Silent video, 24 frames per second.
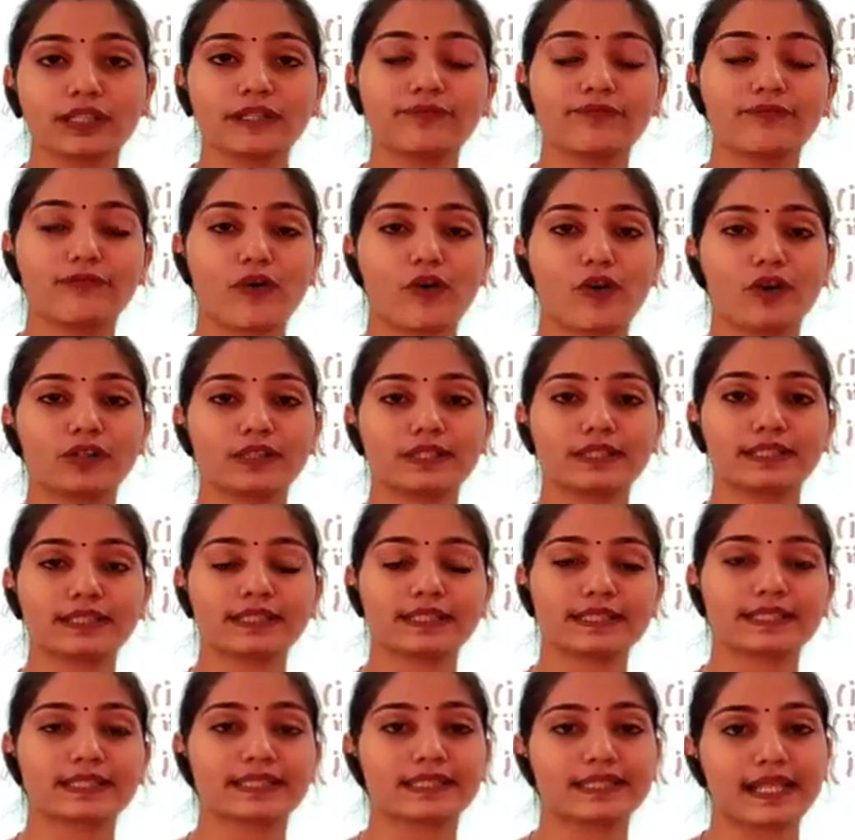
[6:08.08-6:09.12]
the font
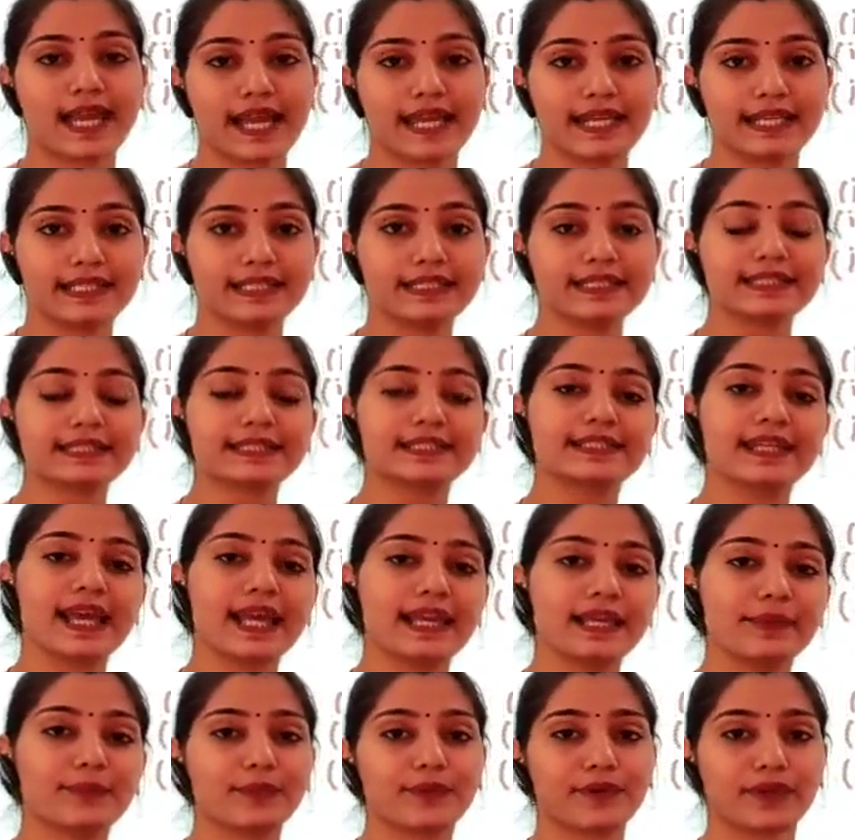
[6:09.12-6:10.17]
style is
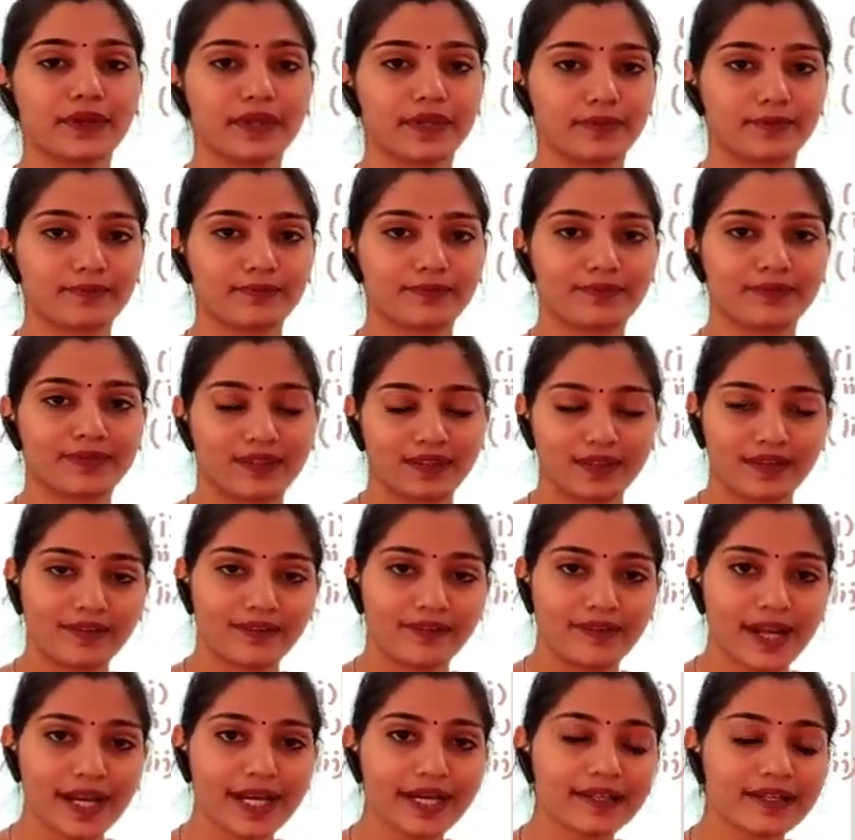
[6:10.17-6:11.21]
Calibri,
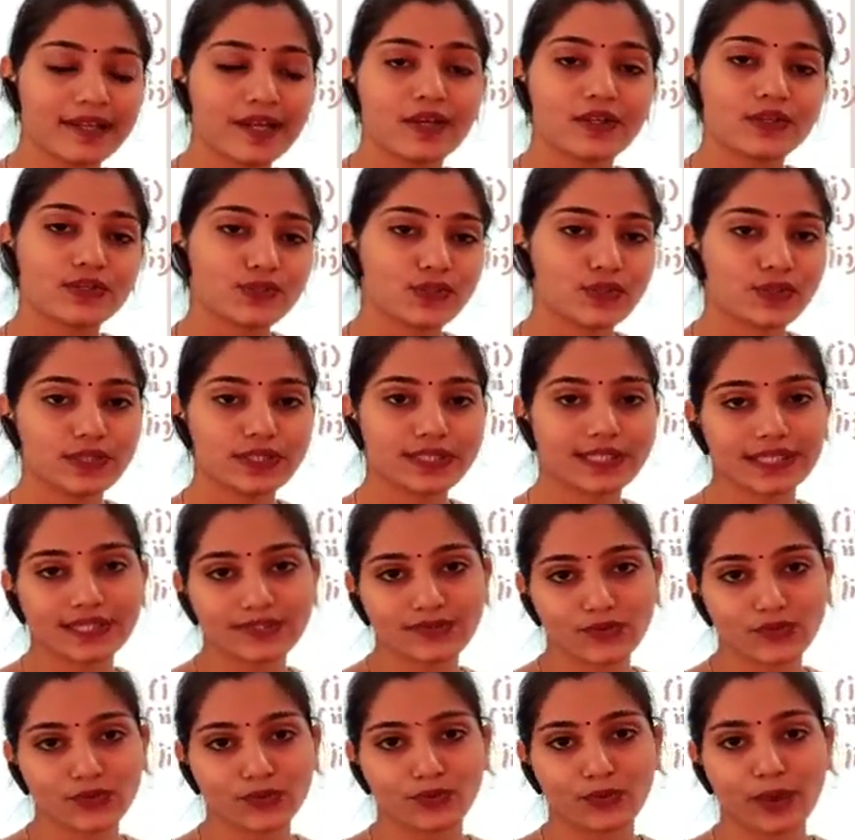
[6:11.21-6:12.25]
right? So this
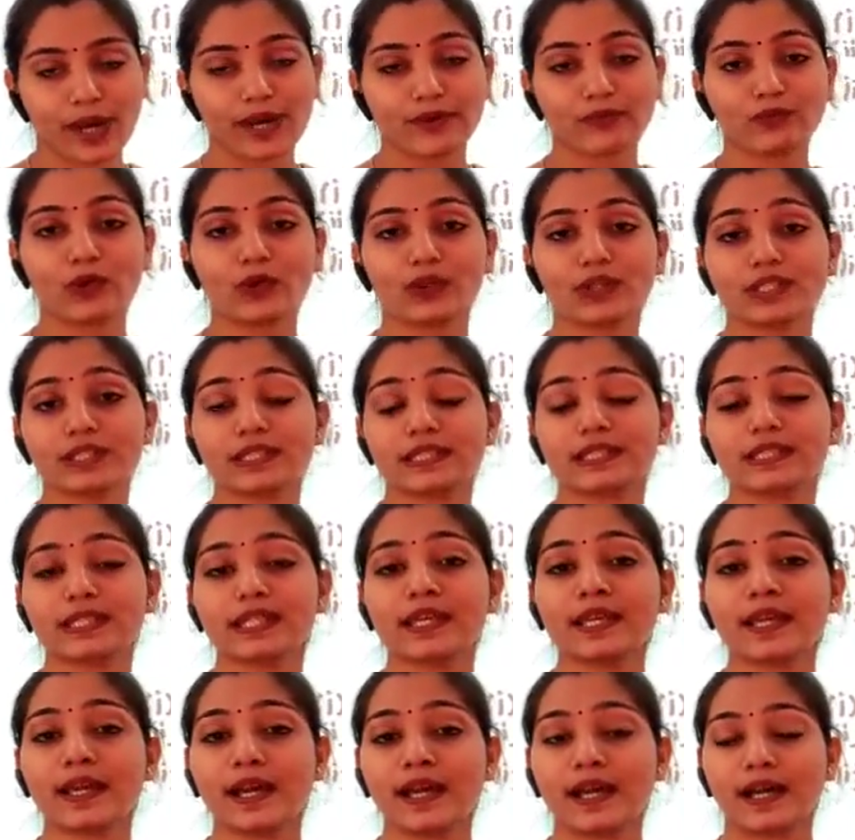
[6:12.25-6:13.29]
is true. And what is
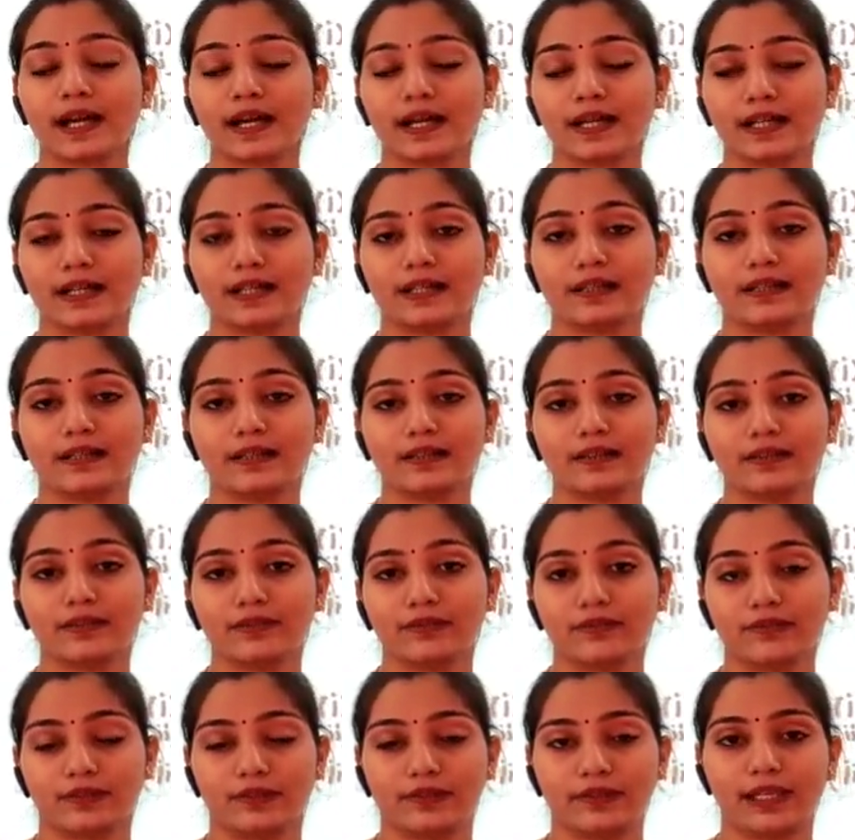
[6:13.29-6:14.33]
the
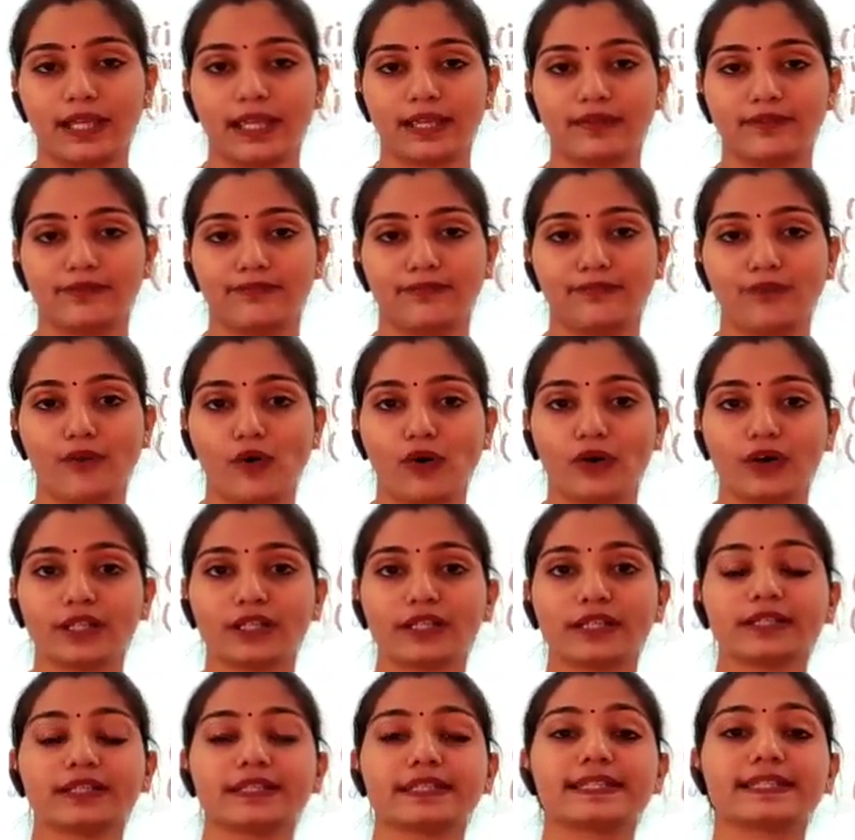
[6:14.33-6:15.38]
font
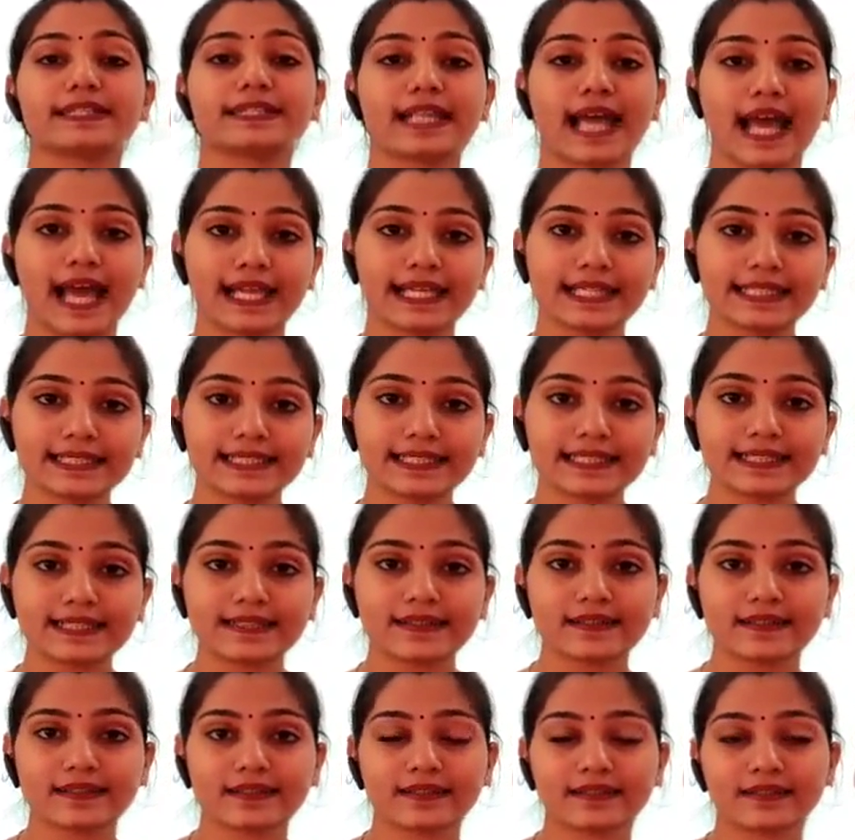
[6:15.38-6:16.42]
size?
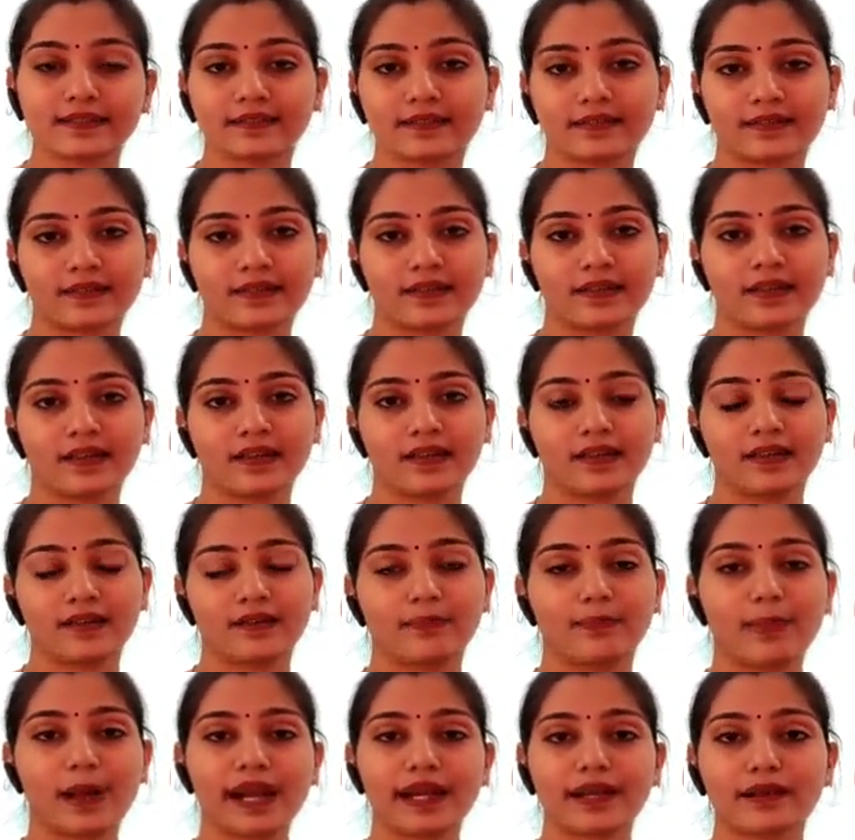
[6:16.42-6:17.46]

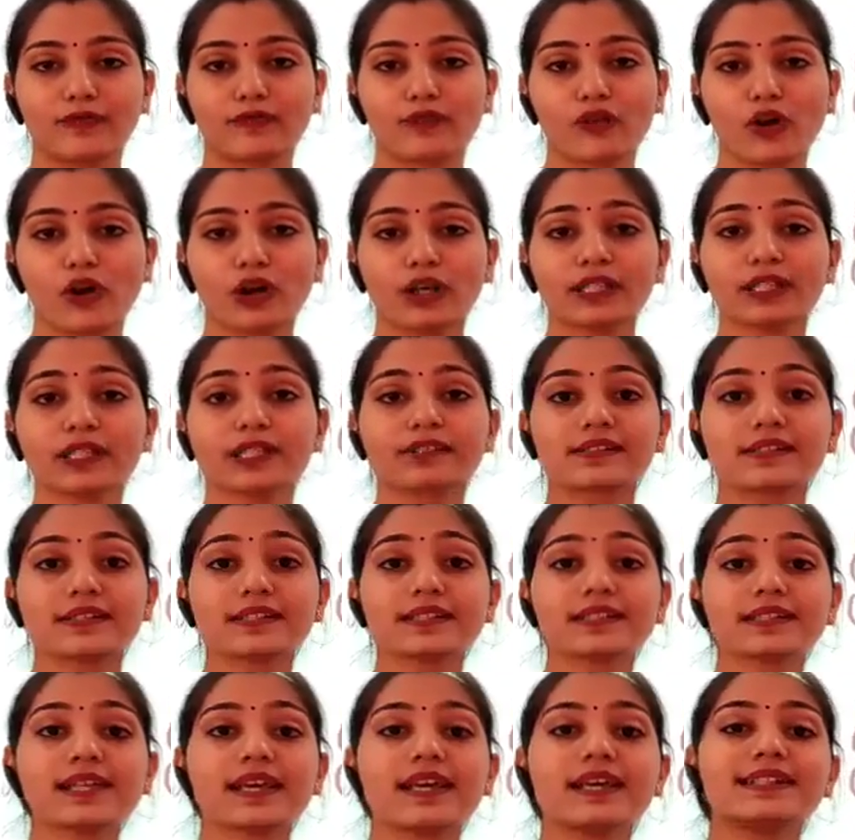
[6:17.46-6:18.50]
By default, it
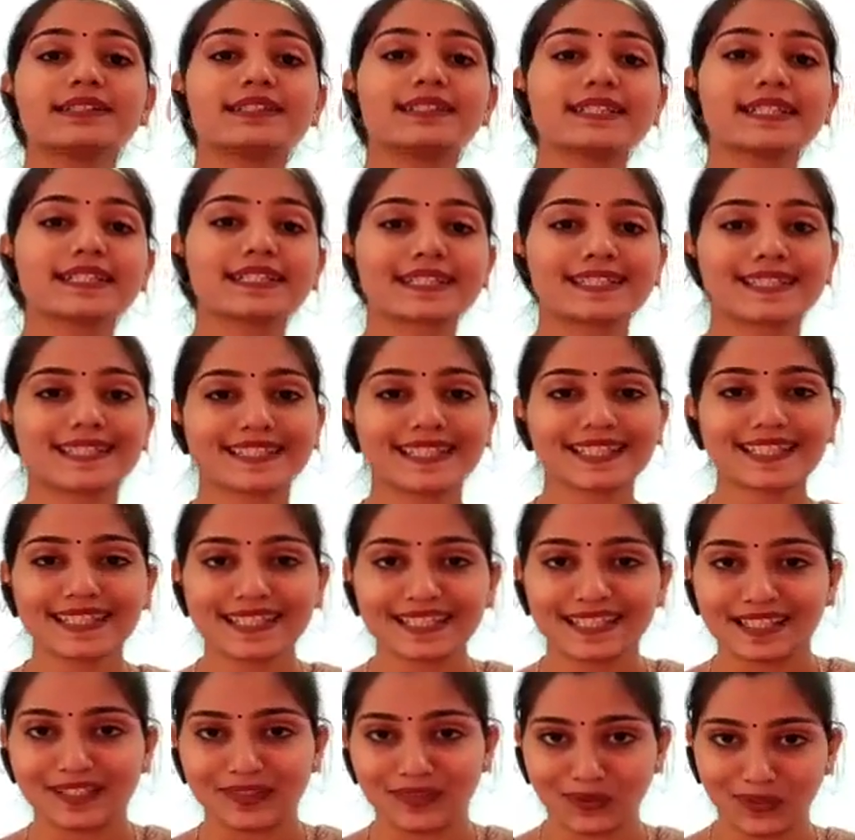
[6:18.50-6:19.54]
is
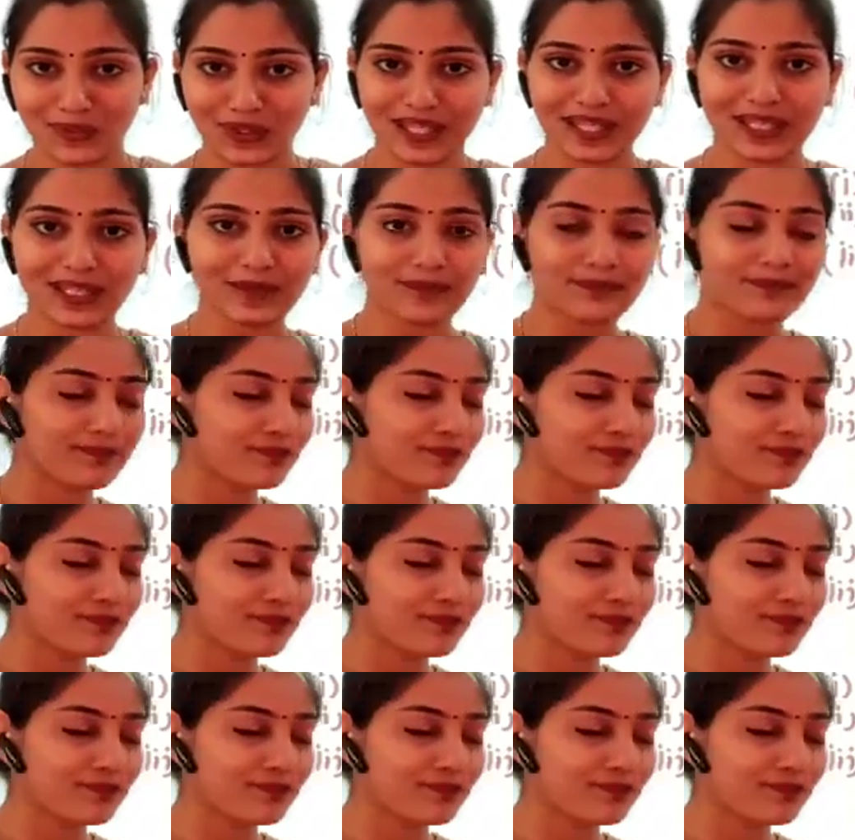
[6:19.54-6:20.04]
16, okay?